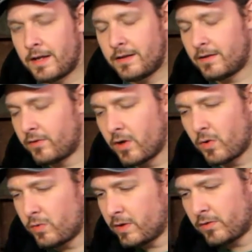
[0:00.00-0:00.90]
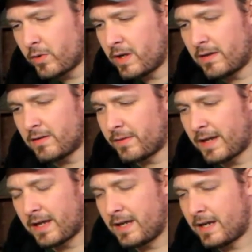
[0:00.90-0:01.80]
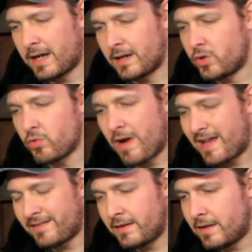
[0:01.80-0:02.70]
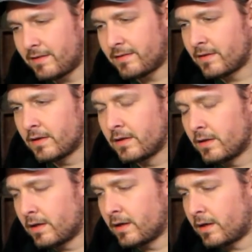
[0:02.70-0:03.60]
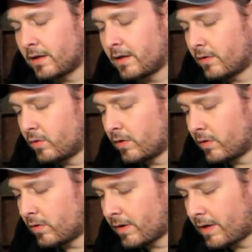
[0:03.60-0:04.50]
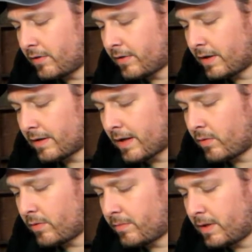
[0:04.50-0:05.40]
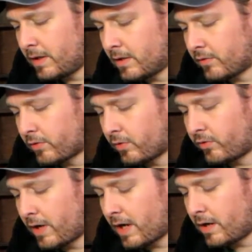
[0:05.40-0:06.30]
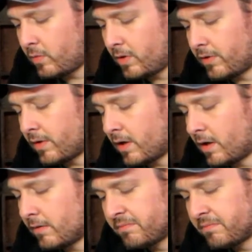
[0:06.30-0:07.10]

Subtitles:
There's no hint of like any kind of grassiness or anything that would be associated with a